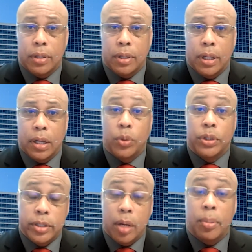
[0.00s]
When
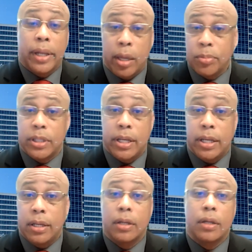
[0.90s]
the
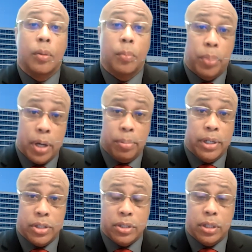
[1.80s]
AAMC
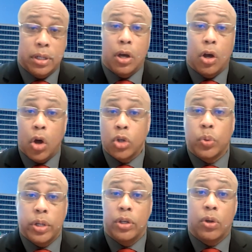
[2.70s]
published
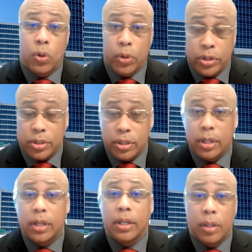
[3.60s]
Altering the Course,
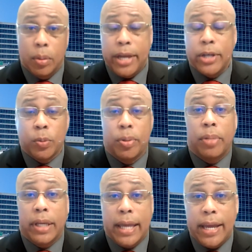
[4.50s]
the major
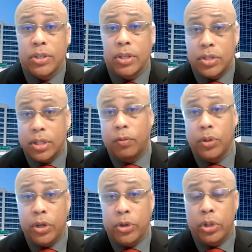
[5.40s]
publication several
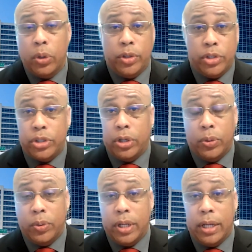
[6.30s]
years ago that
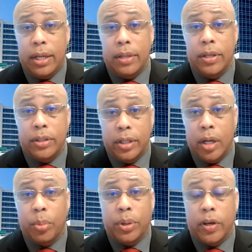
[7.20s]
showed that the number